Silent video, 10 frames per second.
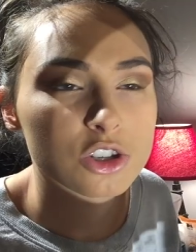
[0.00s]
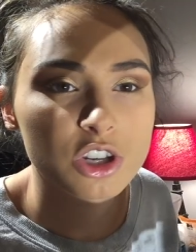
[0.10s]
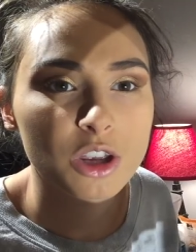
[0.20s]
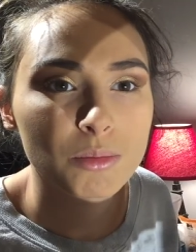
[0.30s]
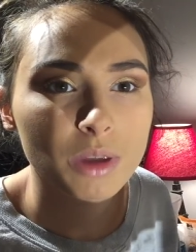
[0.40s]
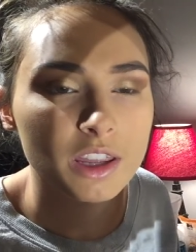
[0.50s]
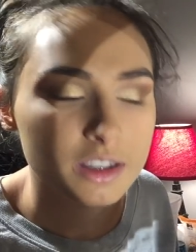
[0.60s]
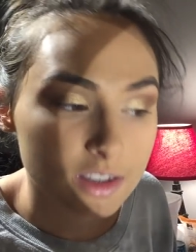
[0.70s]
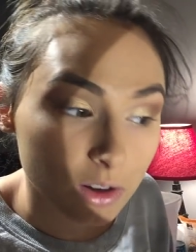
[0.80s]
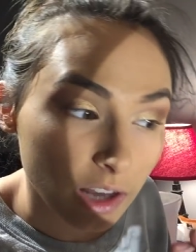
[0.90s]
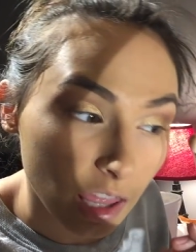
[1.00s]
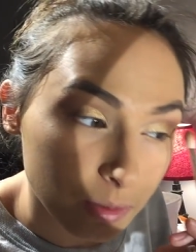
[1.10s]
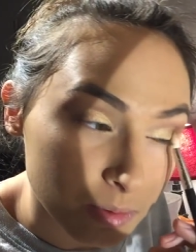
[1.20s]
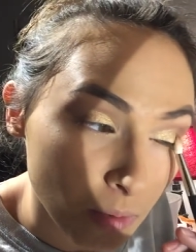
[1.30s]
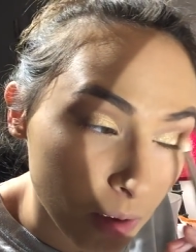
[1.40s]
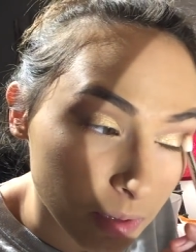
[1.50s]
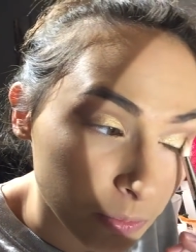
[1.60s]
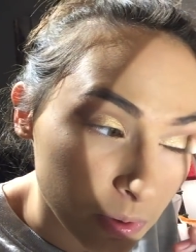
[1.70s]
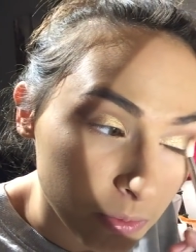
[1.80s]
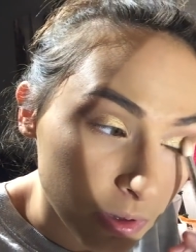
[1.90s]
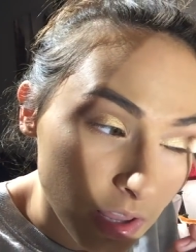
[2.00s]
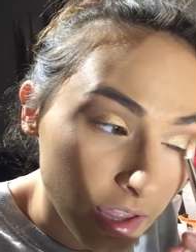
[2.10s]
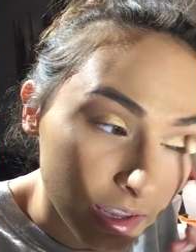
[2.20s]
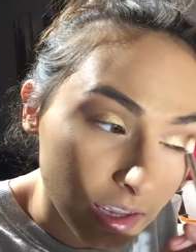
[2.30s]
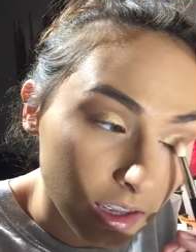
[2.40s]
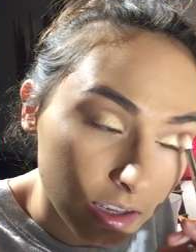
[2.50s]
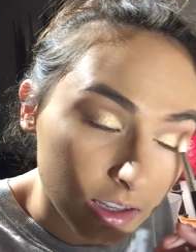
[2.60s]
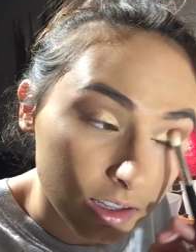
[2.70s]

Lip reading: ship, and so did Caleb's mom, and we were like